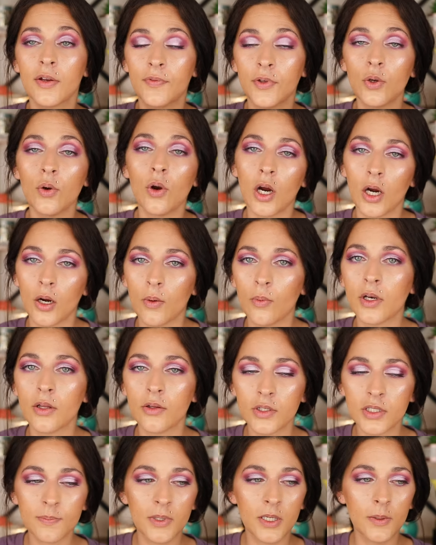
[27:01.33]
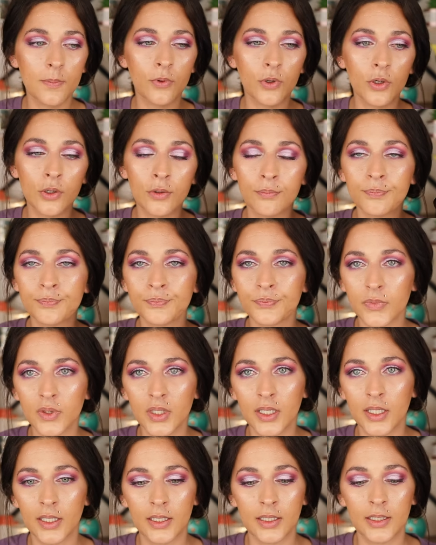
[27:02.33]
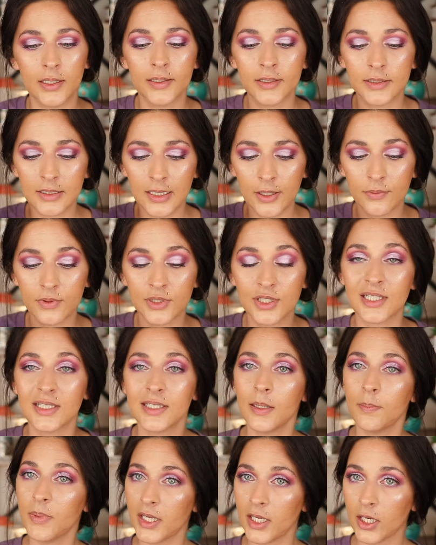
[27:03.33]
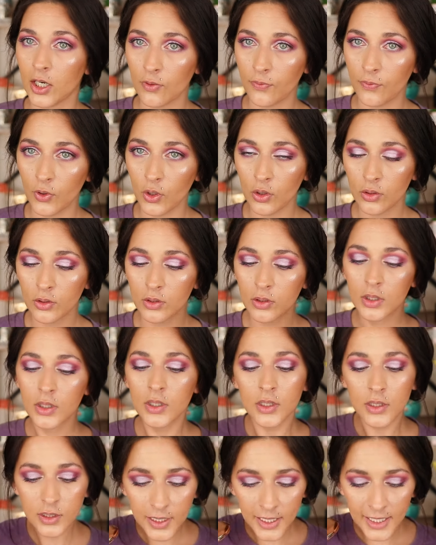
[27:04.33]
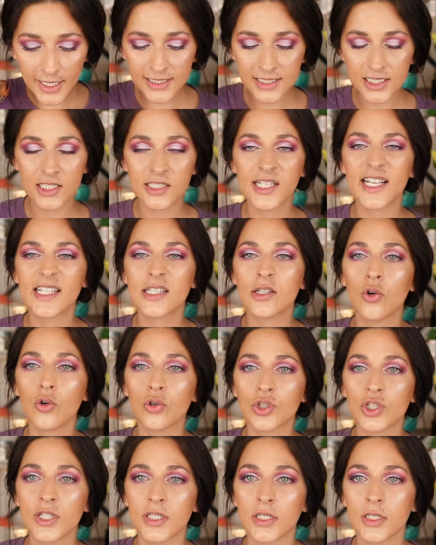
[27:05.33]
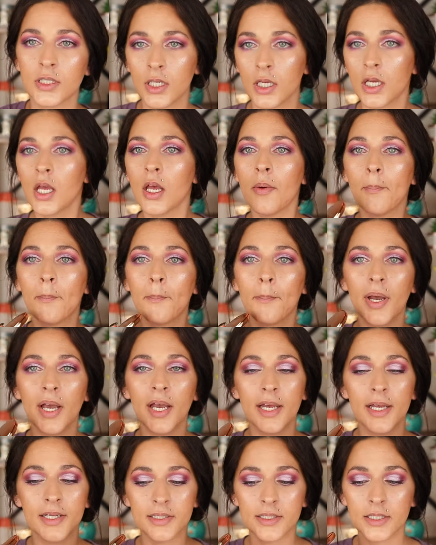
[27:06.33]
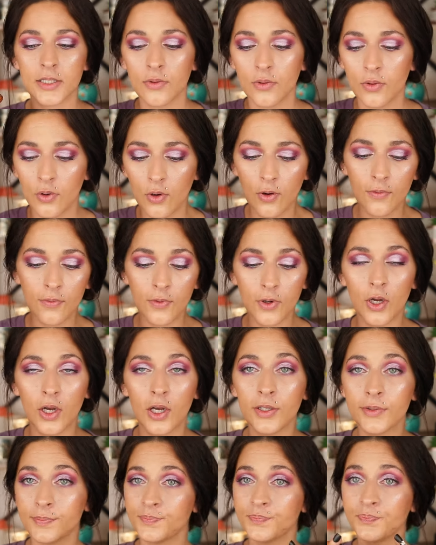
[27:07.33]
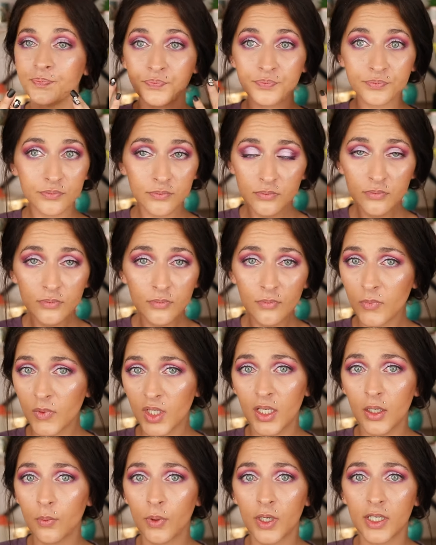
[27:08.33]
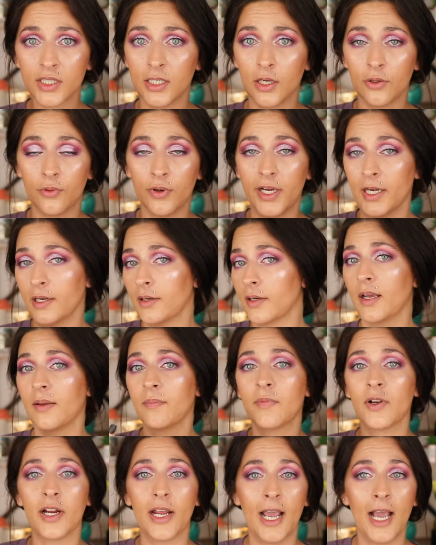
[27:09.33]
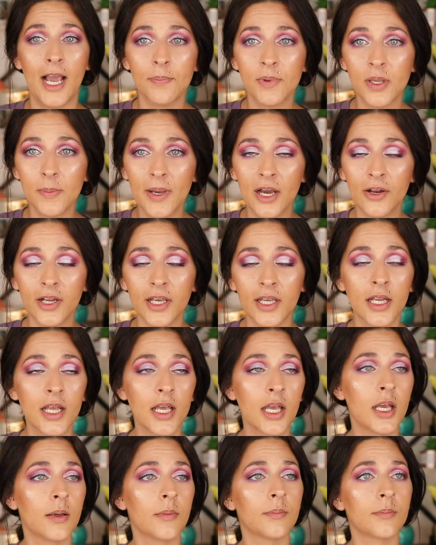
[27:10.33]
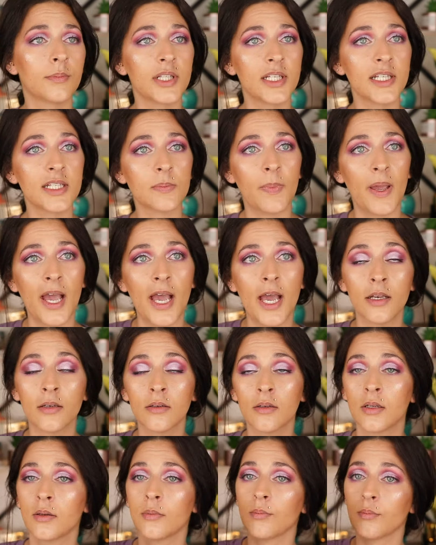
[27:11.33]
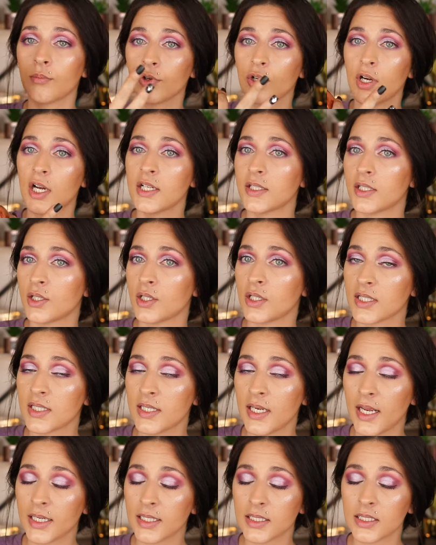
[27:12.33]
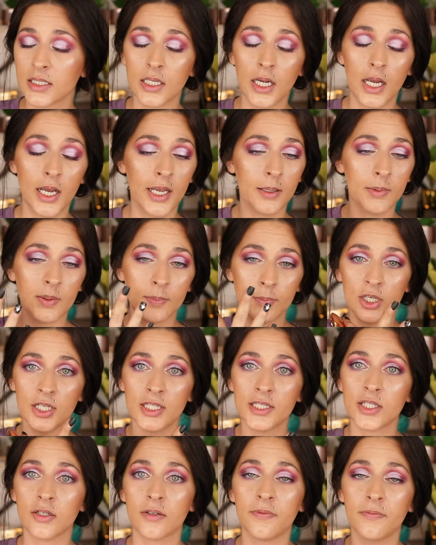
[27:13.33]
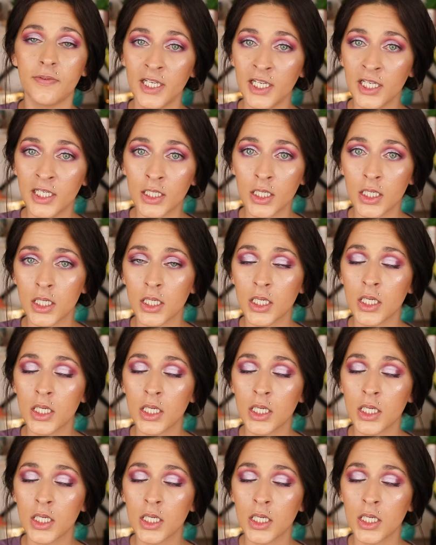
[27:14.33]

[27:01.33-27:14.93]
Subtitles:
if you are one of those people, then I would just say be careful. Exercise caution. But overall, it worked out great. I'm very happy about it. Please, Pat, bronzer is next. I am a bronzer fiend.